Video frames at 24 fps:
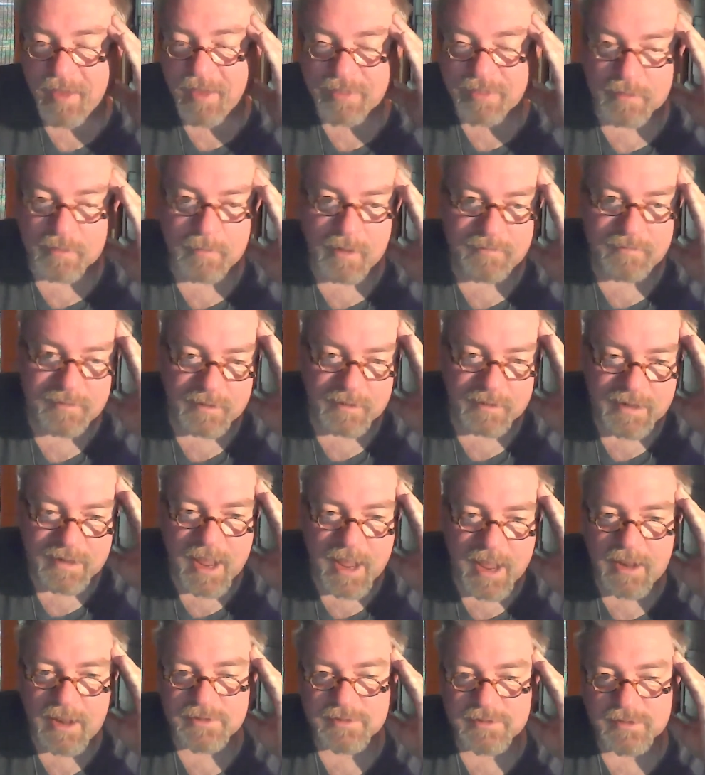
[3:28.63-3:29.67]
Anthem of
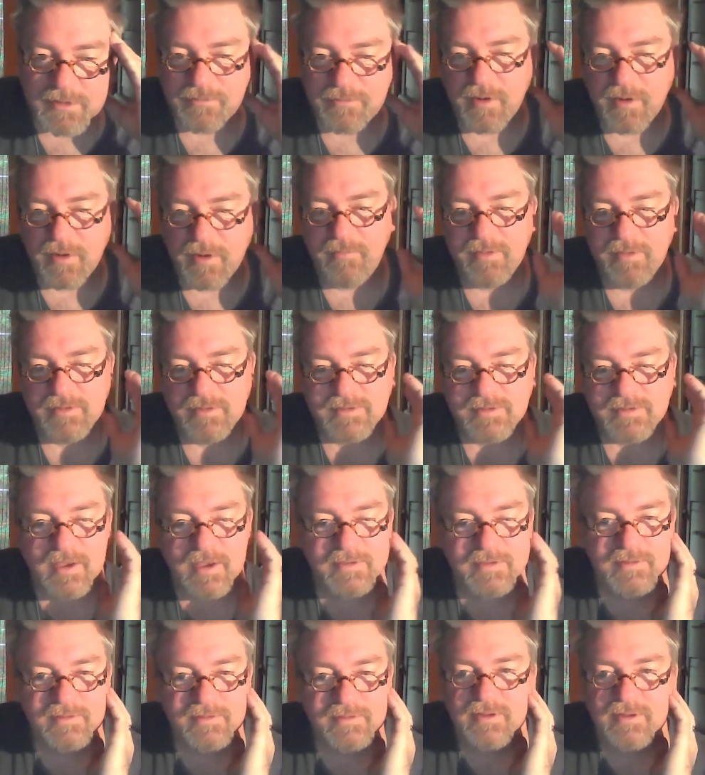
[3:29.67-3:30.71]
creation, for heaven's
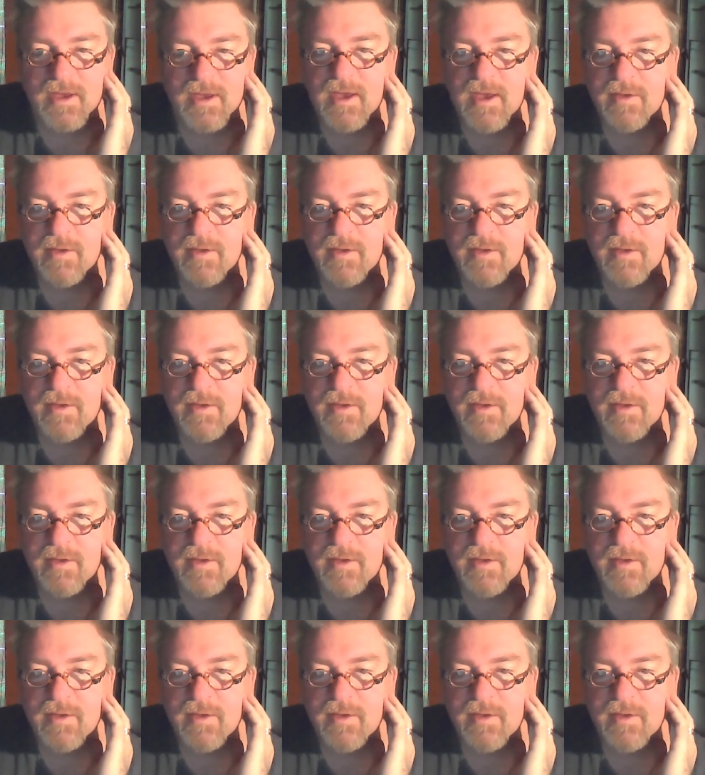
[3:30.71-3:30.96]
sakes. It's